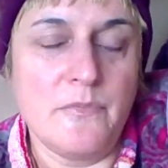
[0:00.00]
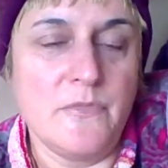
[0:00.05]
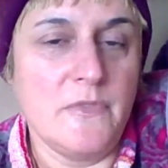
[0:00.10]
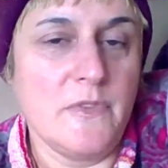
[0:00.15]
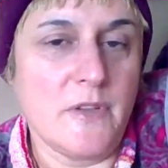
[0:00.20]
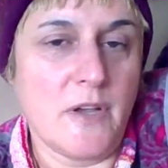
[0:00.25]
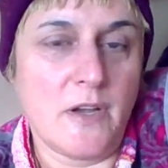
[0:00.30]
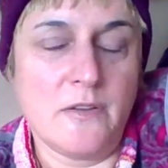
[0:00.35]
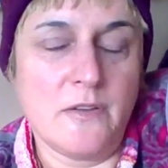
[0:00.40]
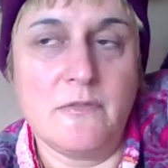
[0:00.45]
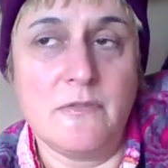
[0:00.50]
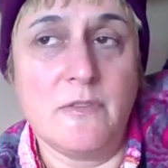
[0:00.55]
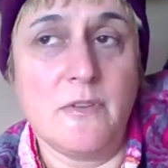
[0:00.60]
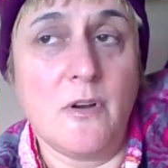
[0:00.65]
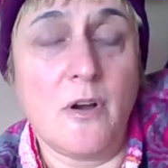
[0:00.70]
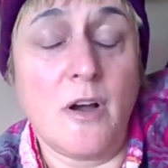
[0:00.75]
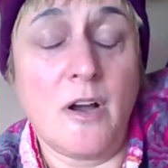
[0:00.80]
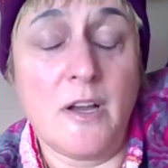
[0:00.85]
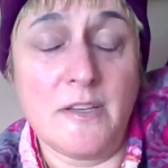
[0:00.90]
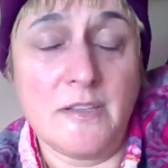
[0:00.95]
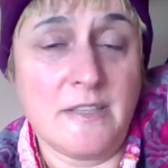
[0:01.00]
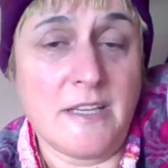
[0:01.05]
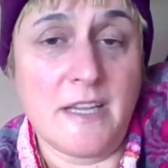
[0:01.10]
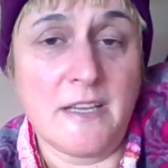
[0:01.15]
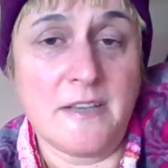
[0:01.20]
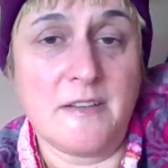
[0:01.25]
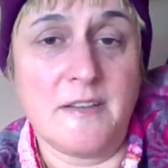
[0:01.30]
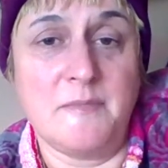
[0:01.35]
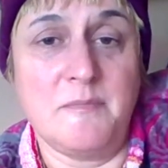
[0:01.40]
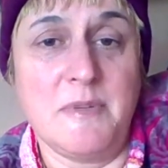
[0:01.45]
Not God
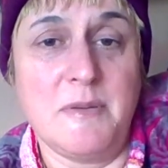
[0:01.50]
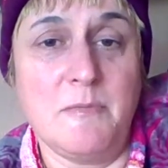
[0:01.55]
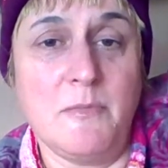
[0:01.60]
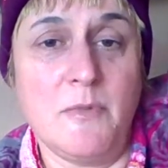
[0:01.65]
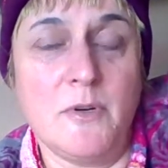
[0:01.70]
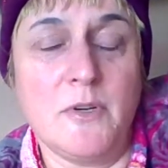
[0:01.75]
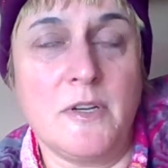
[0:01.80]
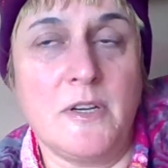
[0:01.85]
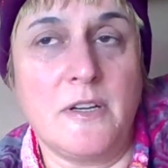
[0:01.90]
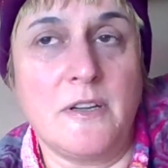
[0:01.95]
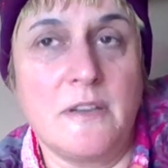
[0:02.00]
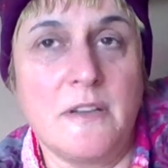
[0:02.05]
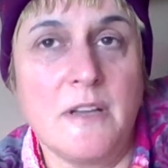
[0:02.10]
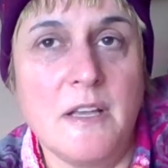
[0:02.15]
cannot be murdered,